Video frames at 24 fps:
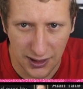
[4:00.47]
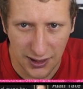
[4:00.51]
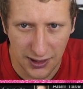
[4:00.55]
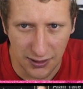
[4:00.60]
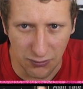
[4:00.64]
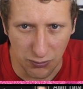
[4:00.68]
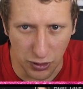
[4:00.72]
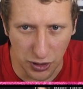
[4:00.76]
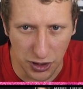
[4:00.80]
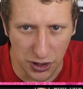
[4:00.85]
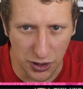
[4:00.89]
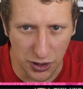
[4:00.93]
We
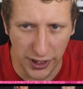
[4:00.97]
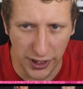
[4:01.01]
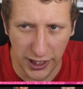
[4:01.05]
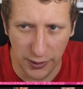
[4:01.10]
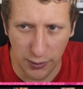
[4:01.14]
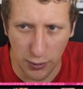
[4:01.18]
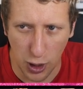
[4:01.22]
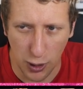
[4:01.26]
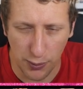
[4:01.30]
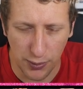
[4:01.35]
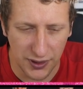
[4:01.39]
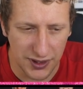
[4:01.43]
do
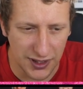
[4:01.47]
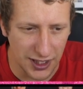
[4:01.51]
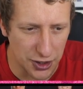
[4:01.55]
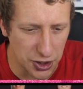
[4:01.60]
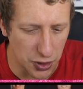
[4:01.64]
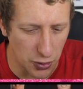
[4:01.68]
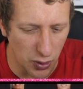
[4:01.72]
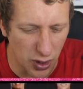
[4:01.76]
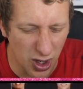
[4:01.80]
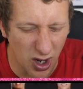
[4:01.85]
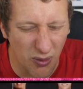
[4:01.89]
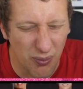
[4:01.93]
more possession.
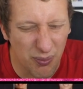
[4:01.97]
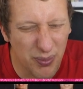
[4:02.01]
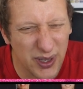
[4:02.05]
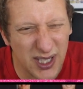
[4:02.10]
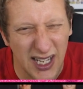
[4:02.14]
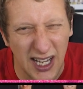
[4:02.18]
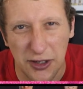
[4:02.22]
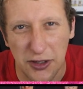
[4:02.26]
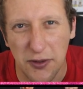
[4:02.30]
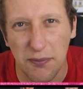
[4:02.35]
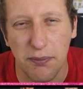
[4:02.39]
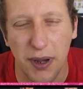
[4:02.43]
We're not
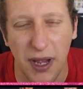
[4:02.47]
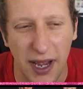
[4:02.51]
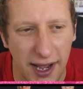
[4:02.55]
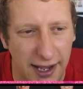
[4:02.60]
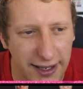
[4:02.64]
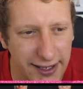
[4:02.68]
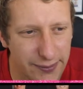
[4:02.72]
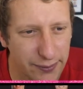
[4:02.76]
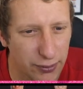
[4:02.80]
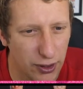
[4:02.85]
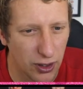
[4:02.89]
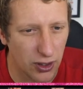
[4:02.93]

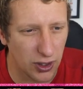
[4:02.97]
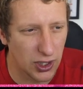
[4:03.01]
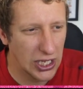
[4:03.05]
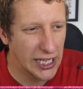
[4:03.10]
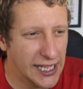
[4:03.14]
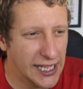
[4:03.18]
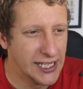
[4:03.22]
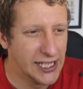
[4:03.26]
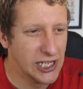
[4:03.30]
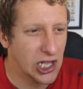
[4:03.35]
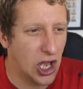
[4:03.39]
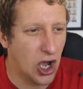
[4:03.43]
possession-based, but
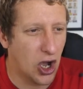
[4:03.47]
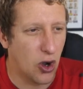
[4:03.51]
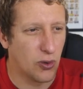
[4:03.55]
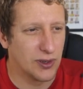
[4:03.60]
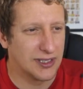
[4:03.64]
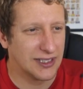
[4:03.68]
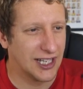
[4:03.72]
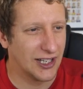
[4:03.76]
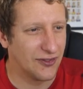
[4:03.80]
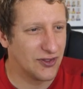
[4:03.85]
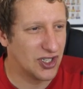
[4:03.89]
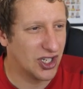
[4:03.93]
it always
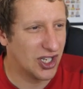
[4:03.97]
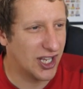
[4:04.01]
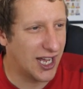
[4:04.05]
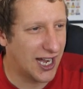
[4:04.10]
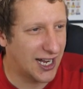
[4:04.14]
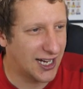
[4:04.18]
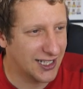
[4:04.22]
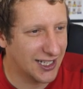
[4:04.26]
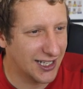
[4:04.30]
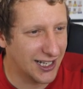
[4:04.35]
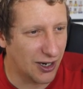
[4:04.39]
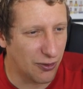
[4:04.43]
gives you the
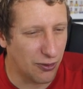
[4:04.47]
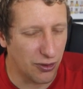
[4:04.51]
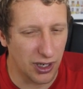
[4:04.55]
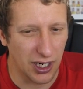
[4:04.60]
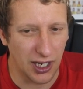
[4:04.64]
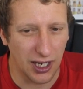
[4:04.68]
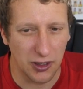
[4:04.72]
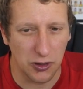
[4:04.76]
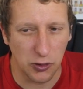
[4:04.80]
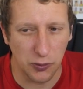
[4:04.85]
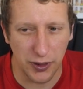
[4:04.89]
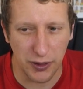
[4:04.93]
idea that we're in a
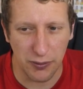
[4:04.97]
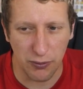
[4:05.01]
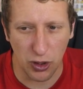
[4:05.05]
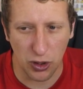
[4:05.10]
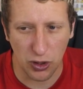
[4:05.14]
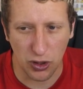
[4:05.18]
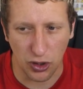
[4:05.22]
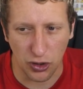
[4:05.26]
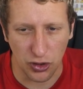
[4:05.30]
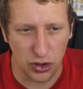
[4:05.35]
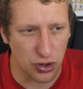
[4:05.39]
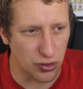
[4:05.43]
little bit more
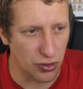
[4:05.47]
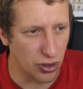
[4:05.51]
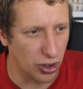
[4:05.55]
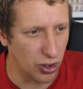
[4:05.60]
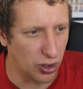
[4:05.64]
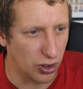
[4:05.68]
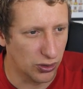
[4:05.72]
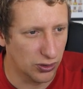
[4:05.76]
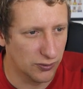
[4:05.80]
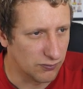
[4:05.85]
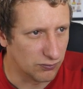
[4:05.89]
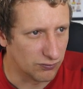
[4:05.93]

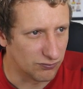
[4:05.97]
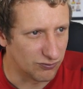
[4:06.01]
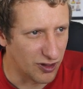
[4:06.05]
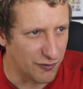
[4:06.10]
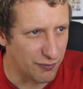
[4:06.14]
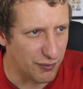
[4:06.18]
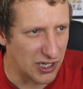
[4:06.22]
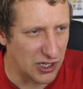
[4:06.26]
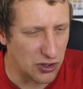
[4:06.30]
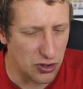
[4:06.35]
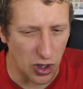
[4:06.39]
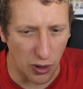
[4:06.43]
control. We've
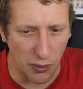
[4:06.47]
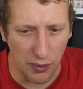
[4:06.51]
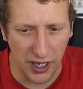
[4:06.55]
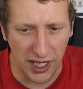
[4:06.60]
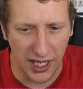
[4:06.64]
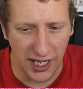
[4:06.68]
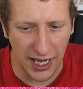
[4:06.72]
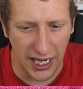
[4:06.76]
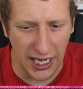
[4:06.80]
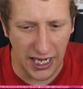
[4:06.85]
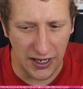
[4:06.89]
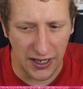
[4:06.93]
been
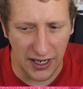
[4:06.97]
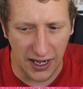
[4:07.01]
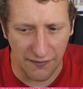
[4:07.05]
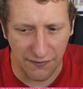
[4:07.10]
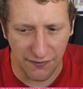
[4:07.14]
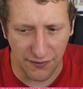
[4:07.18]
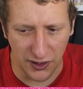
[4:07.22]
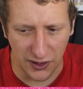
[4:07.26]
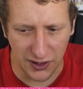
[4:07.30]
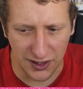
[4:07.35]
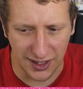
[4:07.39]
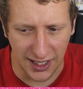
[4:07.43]
dominated in that
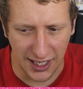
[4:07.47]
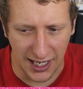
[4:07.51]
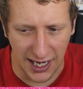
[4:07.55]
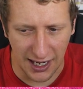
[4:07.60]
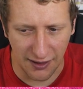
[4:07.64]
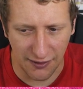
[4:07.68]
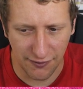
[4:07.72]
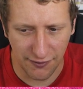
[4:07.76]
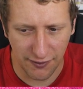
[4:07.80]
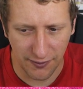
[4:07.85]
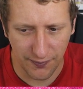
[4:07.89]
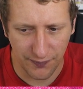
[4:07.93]
first
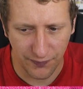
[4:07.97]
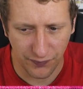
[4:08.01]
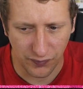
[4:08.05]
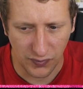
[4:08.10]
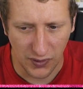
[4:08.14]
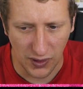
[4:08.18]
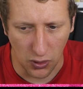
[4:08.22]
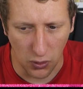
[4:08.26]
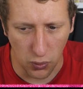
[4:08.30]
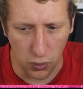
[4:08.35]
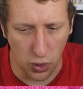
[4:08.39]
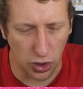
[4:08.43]
half.
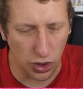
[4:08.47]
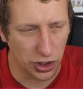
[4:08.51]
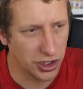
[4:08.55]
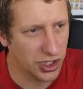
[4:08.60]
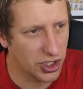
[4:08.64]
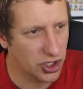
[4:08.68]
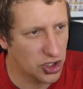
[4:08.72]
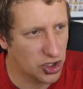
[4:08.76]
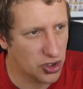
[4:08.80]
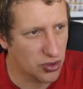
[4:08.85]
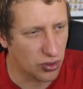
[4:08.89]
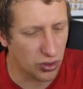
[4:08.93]
Awoniyi
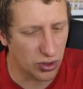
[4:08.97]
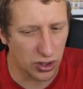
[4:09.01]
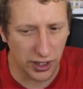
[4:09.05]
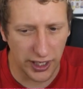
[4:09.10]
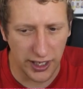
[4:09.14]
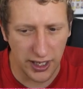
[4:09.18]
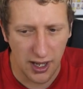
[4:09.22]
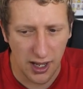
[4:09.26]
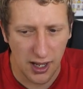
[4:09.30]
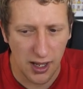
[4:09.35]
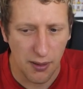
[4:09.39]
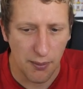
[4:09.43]
struggling.
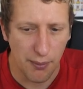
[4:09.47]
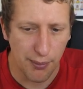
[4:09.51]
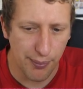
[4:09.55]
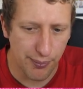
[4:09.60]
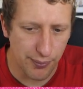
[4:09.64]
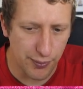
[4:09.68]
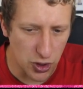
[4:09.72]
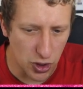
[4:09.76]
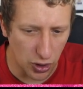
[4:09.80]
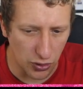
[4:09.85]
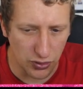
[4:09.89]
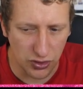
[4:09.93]

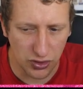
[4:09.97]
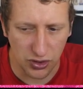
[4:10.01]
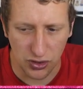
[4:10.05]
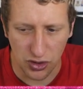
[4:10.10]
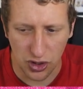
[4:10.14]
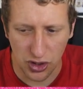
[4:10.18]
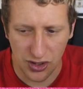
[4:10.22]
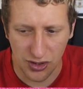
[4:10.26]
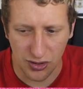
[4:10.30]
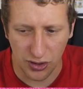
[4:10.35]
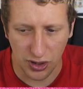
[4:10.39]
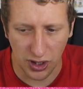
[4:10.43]
Johnson
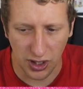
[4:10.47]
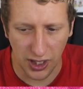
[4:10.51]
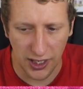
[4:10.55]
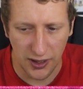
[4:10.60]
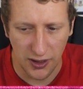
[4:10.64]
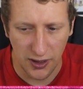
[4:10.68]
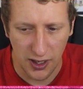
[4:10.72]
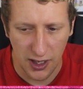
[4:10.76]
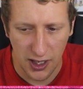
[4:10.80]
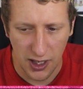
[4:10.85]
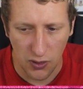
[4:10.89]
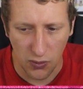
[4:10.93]
struggling.
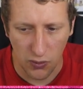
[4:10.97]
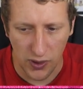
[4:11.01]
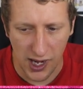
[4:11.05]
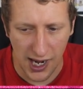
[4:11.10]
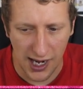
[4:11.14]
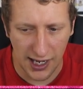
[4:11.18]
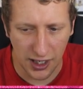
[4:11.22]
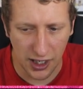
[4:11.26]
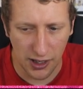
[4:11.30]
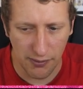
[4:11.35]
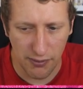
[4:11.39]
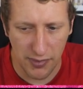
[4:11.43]
We are
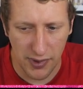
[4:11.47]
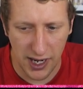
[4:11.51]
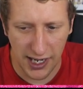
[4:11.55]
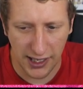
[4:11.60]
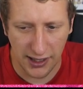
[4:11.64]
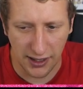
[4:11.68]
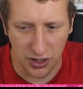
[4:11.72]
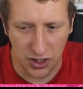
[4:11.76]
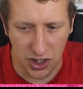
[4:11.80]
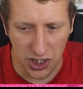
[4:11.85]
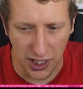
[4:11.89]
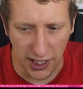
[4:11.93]
going to make a
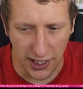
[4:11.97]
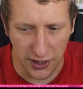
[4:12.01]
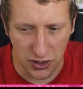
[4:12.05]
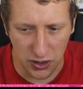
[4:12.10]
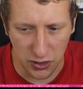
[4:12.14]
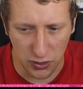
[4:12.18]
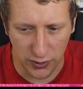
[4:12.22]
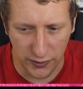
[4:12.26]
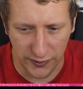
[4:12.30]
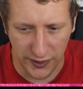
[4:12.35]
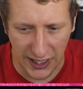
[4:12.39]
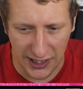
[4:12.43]
change because
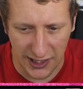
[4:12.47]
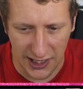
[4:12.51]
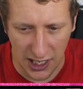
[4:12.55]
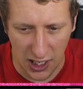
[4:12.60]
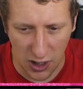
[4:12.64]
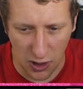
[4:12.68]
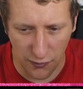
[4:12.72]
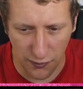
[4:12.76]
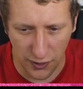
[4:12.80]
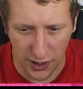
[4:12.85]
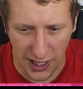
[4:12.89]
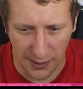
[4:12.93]
we've
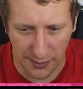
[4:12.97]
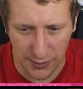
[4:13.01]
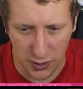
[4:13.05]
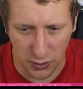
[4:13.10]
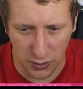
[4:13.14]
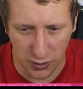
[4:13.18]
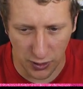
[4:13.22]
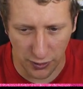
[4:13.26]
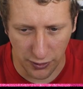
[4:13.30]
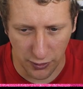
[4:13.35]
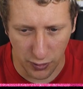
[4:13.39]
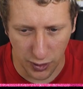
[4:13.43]
offered absolutely
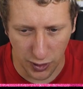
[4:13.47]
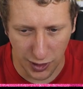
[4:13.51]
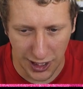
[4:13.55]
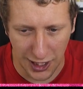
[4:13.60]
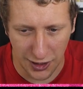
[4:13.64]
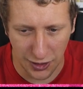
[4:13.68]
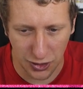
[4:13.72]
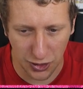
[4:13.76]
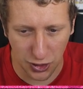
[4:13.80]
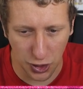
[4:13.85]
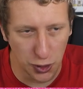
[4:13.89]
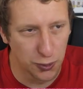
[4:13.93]
nothing. We'll get the
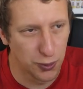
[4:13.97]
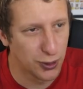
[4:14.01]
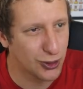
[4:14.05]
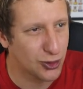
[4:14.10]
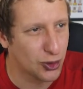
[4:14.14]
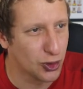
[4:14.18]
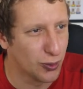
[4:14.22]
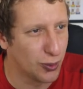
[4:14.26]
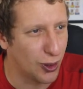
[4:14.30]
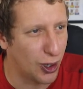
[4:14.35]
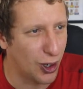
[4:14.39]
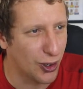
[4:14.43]
super
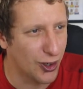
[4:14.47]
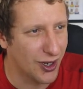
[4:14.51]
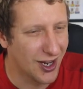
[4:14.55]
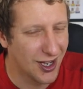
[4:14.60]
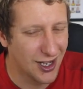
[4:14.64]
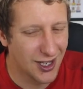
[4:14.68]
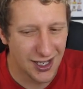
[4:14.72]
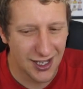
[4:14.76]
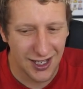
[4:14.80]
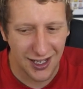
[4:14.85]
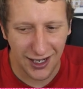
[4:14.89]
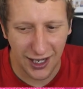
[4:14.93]
sub on.
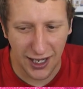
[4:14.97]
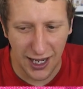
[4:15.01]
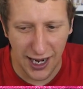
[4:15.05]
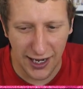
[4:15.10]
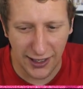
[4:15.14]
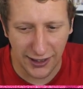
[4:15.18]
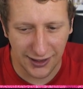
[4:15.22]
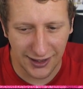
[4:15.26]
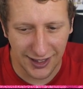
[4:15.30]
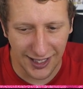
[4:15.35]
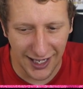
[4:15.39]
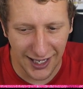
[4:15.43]
Lyle
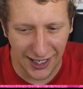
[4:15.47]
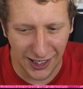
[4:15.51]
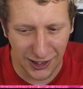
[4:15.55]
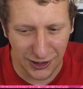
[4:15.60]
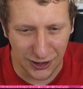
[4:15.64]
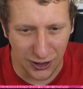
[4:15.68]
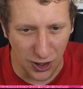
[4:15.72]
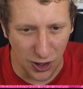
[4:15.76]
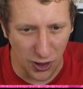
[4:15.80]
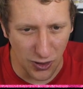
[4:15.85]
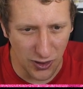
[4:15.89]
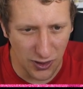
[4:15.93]
Taylor's
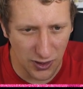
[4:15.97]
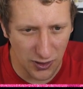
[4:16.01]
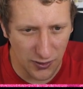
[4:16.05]
on.